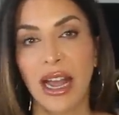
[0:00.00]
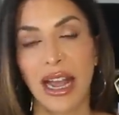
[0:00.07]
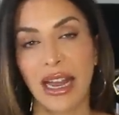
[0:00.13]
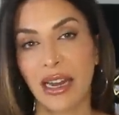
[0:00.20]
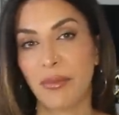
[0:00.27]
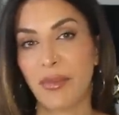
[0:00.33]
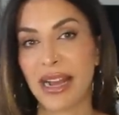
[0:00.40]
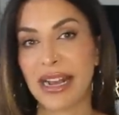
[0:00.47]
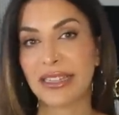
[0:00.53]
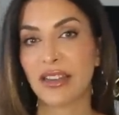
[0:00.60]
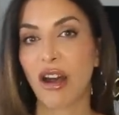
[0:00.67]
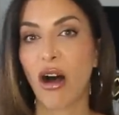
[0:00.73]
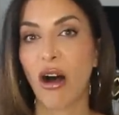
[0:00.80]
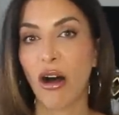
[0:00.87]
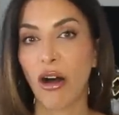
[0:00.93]
and it
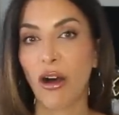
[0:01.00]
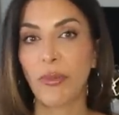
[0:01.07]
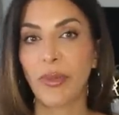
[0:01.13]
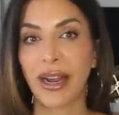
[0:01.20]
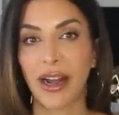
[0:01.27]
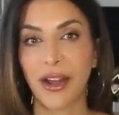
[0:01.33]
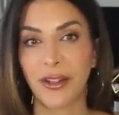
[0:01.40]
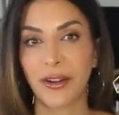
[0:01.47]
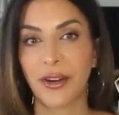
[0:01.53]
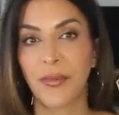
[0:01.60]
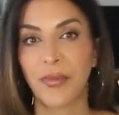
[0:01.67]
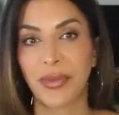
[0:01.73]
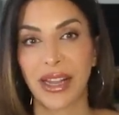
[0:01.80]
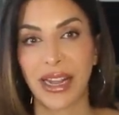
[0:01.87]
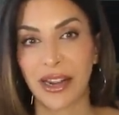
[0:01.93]
makes all my
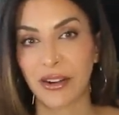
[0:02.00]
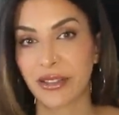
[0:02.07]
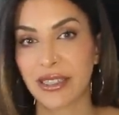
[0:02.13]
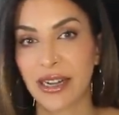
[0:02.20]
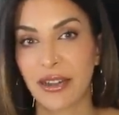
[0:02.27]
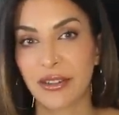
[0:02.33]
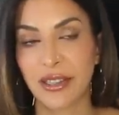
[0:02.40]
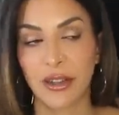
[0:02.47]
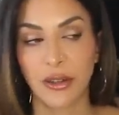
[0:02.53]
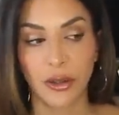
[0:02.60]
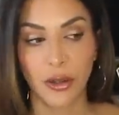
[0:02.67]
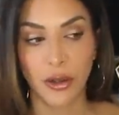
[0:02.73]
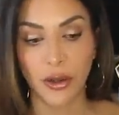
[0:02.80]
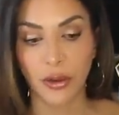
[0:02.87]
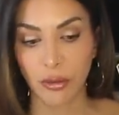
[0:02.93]
other hairstyles
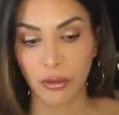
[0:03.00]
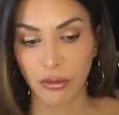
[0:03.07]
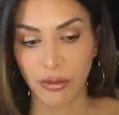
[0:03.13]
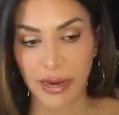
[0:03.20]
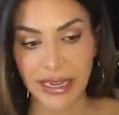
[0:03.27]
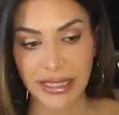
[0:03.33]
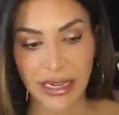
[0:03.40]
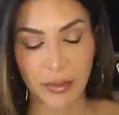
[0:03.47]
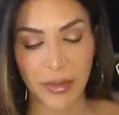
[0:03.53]
look great.